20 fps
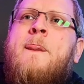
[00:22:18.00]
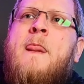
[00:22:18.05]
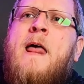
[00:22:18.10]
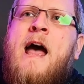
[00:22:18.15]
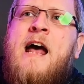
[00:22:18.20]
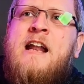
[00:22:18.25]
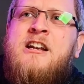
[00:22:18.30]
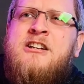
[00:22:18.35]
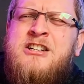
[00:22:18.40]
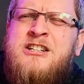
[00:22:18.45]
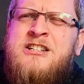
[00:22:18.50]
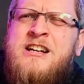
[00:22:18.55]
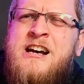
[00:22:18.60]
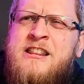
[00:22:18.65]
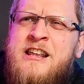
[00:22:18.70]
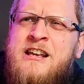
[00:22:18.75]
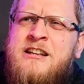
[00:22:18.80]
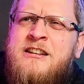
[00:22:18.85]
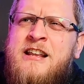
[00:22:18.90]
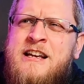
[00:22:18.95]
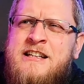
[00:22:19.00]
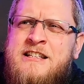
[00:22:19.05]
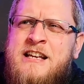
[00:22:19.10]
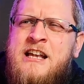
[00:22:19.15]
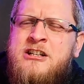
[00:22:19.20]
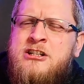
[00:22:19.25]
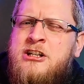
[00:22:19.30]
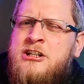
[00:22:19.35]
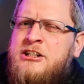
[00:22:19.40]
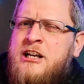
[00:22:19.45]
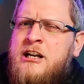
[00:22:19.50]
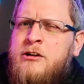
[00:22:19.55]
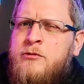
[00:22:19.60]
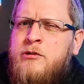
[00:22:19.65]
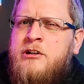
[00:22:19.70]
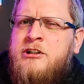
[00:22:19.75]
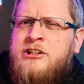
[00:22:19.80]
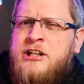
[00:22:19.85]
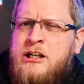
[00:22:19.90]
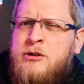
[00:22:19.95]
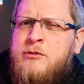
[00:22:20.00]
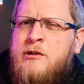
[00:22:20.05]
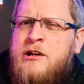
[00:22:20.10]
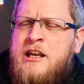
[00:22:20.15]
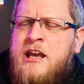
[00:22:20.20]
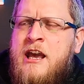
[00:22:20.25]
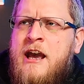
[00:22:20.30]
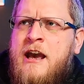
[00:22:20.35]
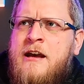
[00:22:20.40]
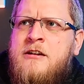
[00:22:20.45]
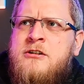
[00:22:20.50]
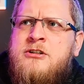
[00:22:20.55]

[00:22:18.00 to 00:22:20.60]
And as I say, they tend to genuinely care.